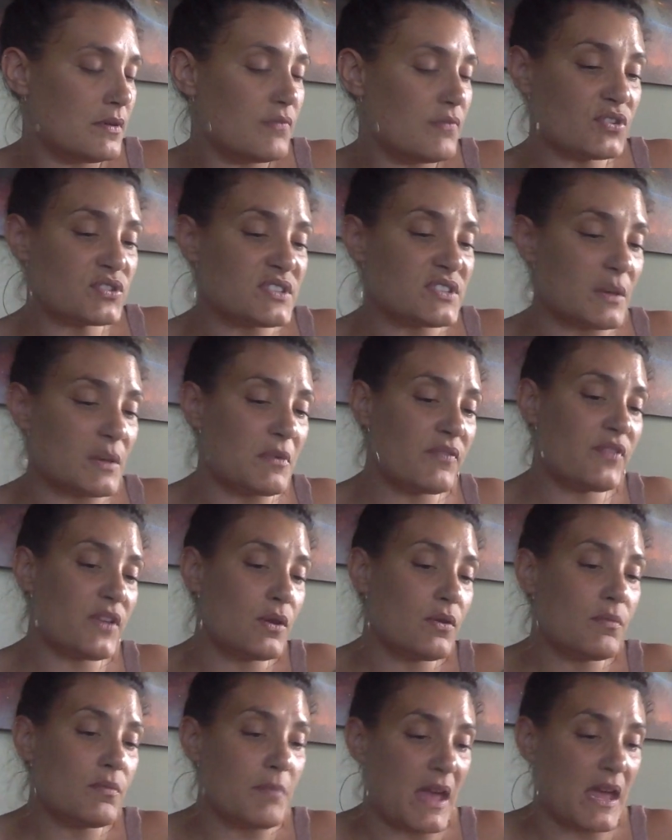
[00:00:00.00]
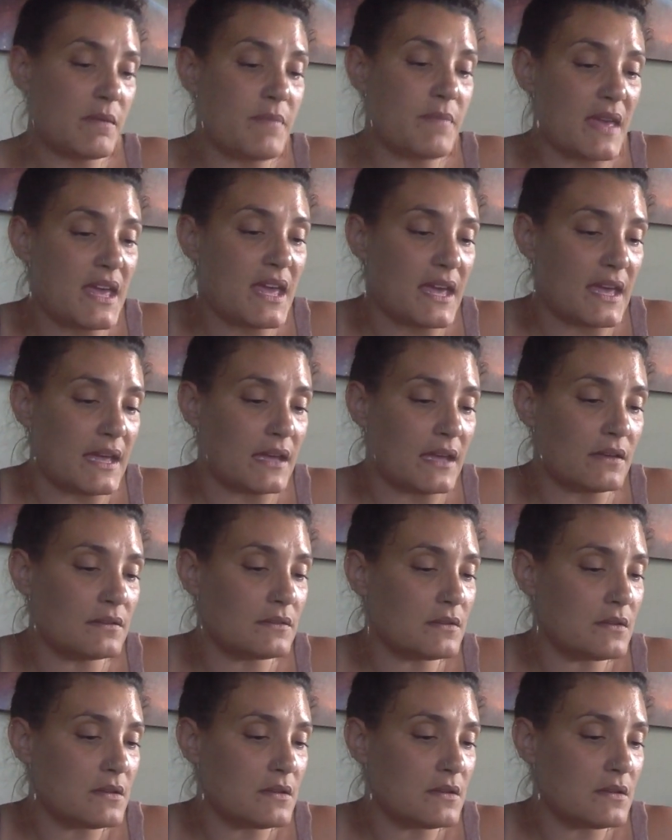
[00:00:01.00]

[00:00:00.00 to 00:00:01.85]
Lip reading: For some of you, maybe.